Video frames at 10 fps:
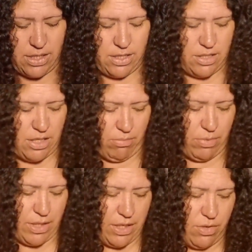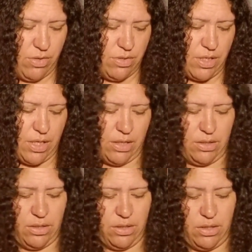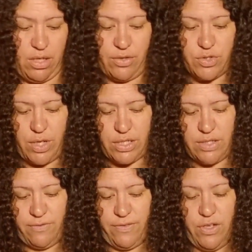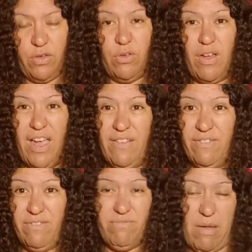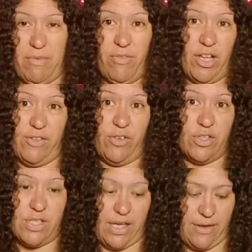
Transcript: Somebody who's a lot of attraction for you, and maybe vice versa.